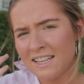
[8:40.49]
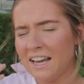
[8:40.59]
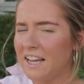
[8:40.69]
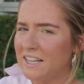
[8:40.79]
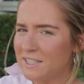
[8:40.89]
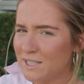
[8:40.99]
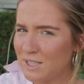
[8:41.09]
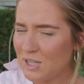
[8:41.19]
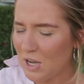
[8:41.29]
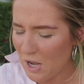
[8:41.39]

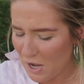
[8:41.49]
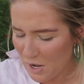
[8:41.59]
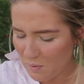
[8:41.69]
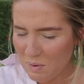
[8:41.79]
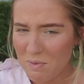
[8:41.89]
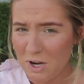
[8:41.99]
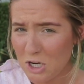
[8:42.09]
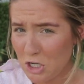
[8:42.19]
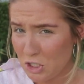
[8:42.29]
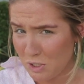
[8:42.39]
case, we might
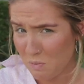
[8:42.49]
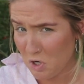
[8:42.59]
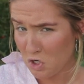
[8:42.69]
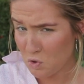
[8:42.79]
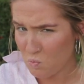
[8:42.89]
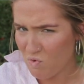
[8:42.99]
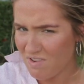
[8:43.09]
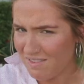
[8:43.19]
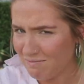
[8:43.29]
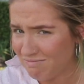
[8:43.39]
need some
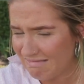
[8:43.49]
actual